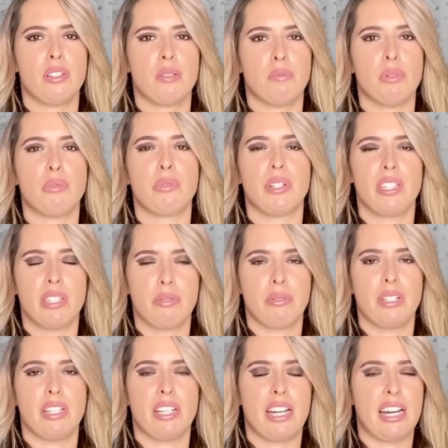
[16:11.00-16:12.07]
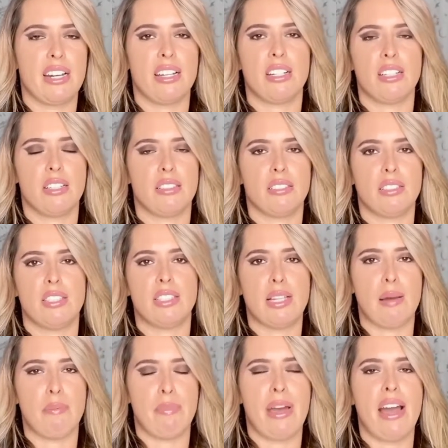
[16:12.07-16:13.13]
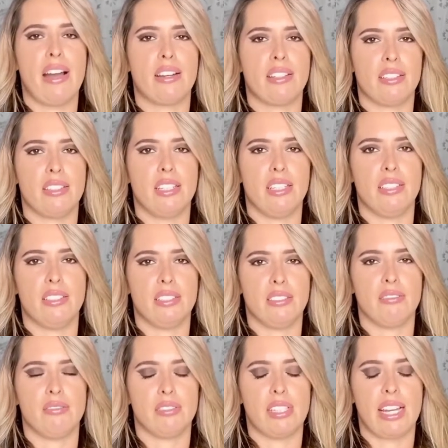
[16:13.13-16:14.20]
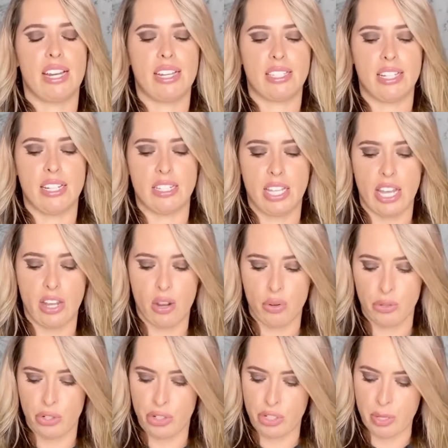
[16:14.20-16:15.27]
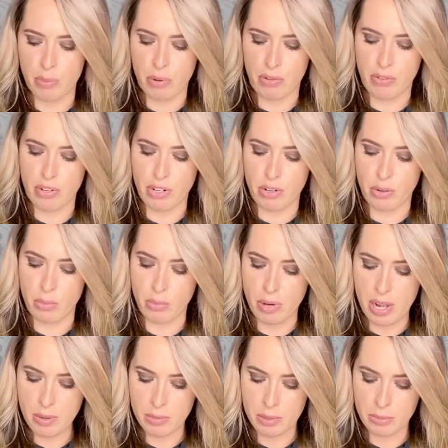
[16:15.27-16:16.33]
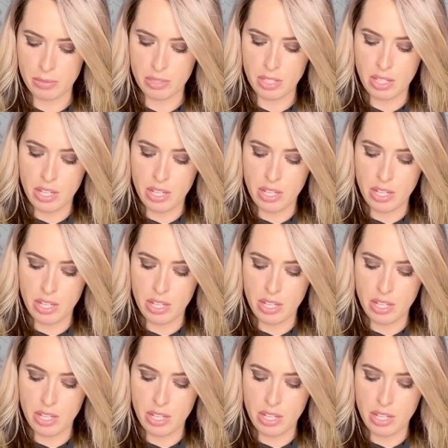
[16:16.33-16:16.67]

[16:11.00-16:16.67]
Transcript: But really, we gotta step back and, like I said, take ownership over our own problems.